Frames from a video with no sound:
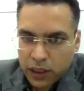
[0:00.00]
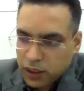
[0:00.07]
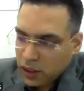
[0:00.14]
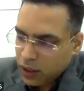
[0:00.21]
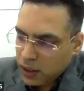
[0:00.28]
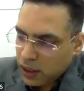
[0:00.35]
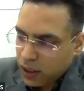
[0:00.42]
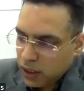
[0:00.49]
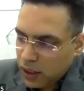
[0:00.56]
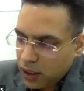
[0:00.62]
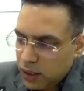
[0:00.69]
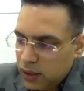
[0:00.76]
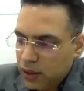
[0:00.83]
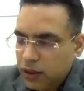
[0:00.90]
Okay.
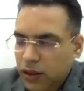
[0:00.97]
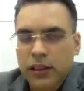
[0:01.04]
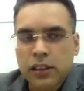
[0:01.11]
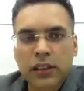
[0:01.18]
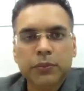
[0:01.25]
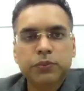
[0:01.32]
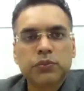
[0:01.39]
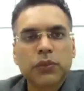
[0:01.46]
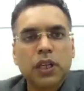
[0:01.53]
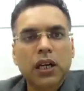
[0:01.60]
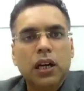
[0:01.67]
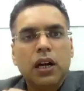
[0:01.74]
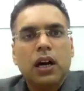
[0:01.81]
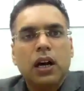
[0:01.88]
Uh,
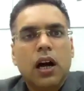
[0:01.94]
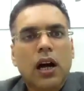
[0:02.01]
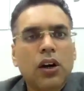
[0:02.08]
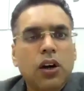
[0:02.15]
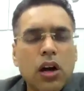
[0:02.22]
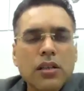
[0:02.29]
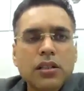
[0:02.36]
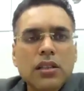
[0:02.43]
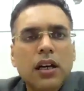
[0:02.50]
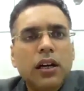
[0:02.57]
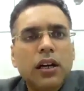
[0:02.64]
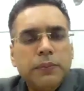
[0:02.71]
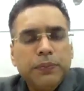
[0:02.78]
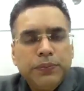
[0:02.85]
Across
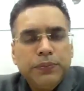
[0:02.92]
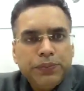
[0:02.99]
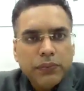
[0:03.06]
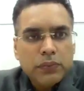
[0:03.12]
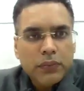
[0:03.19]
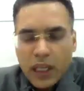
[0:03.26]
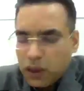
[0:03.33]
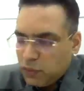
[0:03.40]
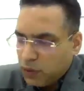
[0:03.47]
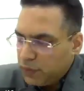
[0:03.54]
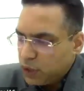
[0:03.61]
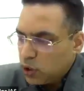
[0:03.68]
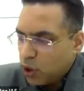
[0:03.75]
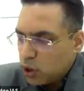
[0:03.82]

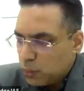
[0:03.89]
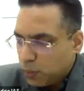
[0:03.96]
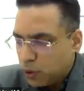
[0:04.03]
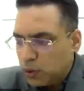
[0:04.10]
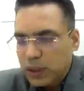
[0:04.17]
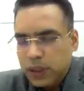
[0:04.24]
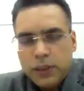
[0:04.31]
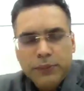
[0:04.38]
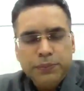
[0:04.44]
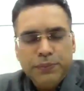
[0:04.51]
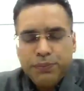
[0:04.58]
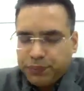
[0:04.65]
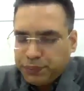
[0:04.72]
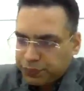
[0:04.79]
when we talk
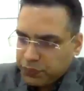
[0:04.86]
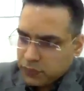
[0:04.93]
about,